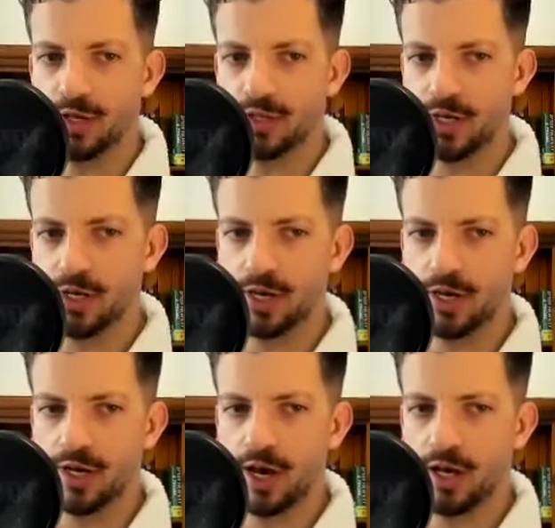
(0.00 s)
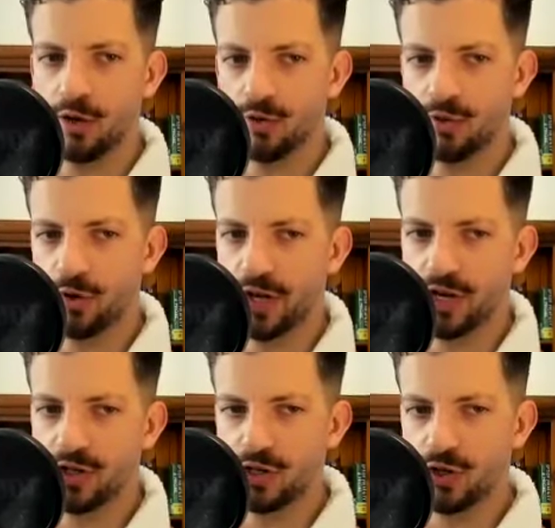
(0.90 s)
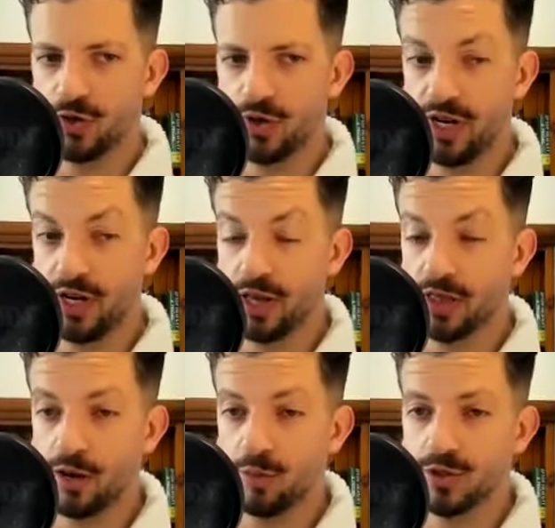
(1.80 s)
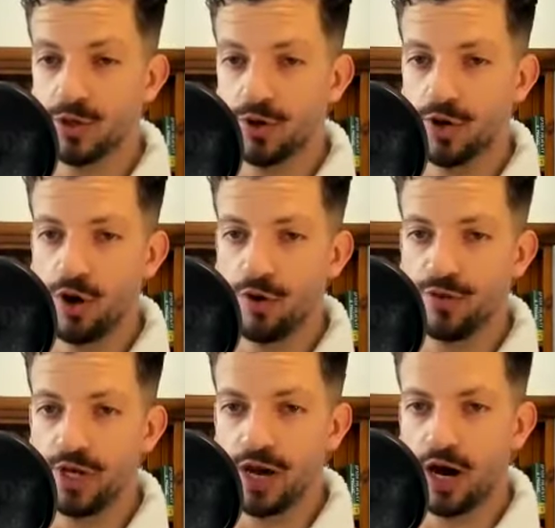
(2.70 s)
Take care, and I look forward to catching you in another episode of the